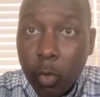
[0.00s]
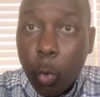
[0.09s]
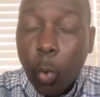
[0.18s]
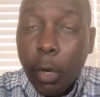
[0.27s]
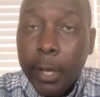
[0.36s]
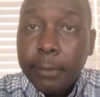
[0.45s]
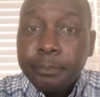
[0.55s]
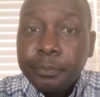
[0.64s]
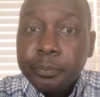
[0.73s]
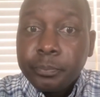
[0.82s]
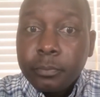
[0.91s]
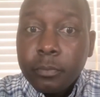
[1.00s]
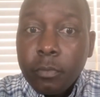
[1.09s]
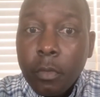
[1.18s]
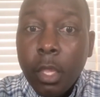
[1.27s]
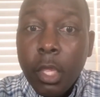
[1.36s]
One,
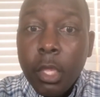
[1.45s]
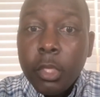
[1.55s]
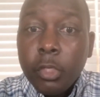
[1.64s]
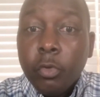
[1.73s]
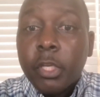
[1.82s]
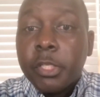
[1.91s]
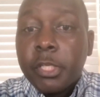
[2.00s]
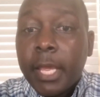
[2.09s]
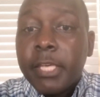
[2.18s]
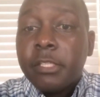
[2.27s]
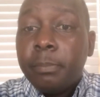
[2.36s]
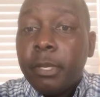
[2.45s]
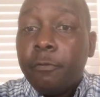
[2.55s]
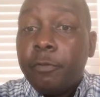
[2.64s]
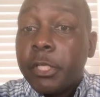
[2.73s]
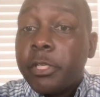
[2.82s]
you could change the
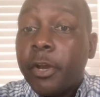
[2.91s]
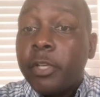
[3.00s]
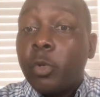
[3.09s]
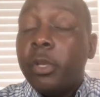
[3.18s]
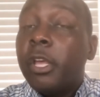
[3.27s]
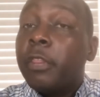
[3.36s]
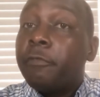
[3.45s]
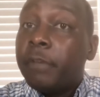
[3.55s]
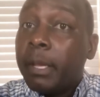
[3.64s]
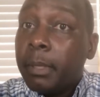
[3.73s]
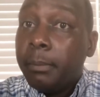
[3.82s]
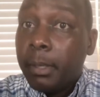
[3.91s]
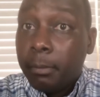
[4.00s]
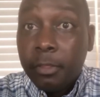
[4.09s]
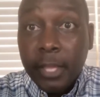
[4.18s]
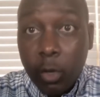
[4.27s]
beneficiary to another family
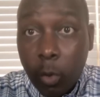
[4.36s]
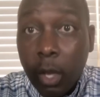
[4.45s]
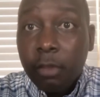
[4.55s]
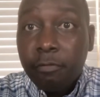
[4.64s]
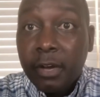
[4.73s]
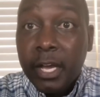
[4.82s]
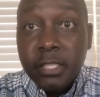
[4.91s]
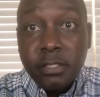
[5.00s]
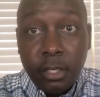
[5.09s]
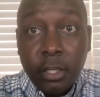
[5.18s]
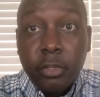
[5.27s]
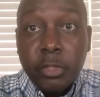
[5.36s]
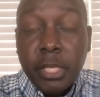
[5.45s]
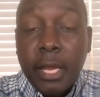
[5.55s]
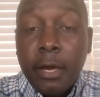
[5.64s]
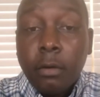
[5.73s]
member that qualifies, another
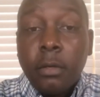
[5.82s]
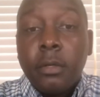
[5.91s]
child.